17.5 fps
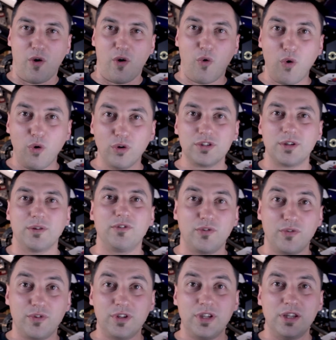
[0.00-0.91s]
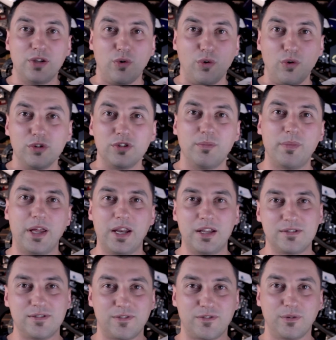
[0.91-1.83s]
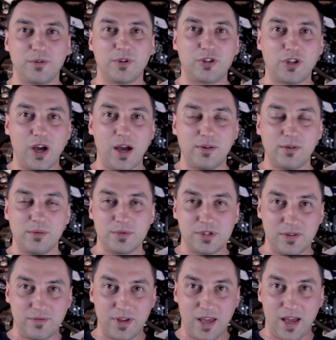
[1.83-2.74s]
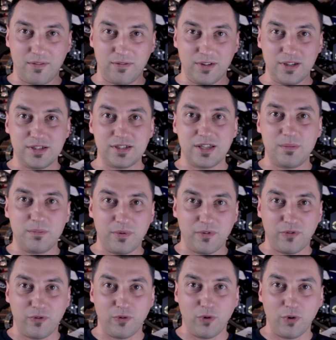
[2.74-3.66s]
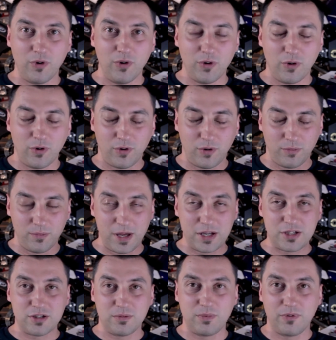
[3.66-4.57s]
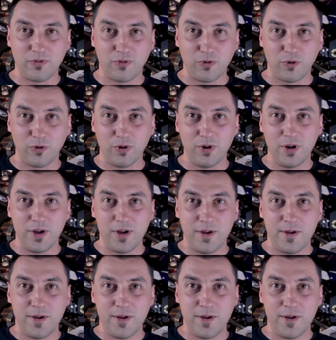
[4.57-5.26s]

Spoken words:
all the benefits from the tire warmers that we have listed before or mentioned before